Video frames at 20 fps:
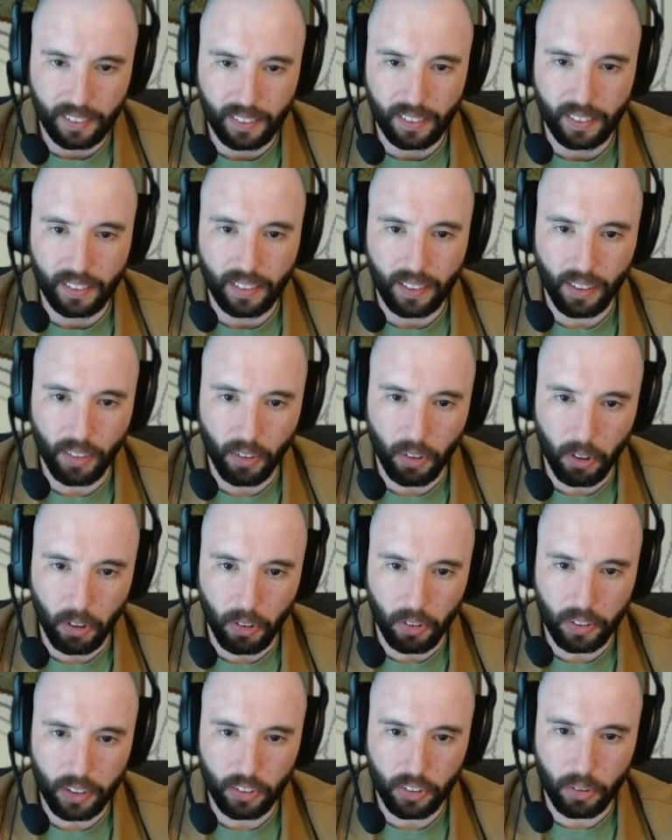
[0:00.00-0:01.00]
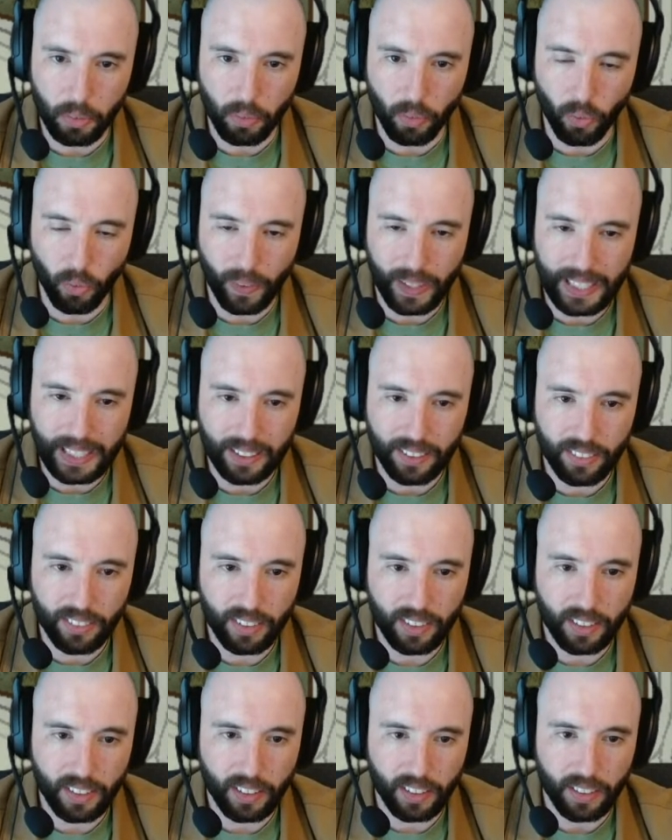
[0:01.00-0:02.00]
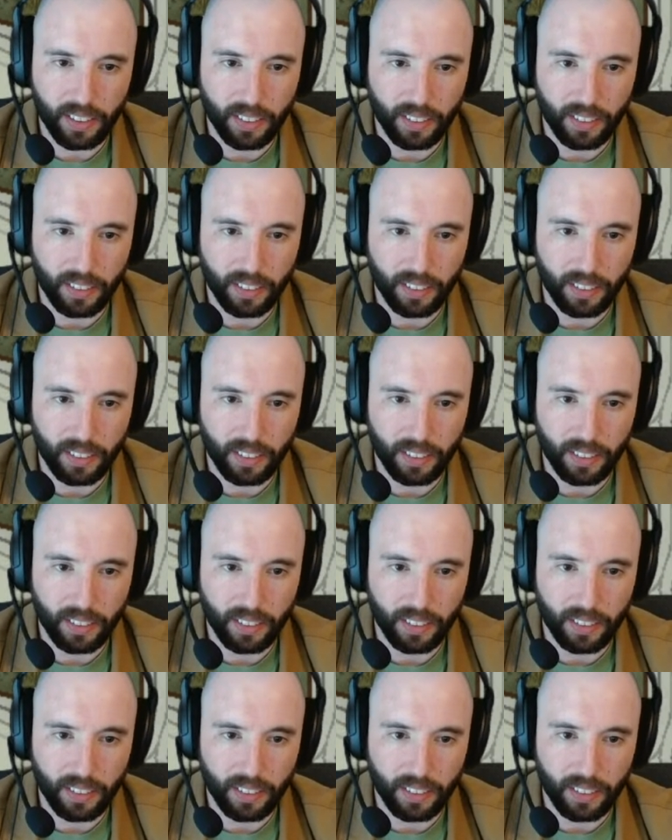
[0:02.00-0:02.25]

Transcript: Get some weeds here.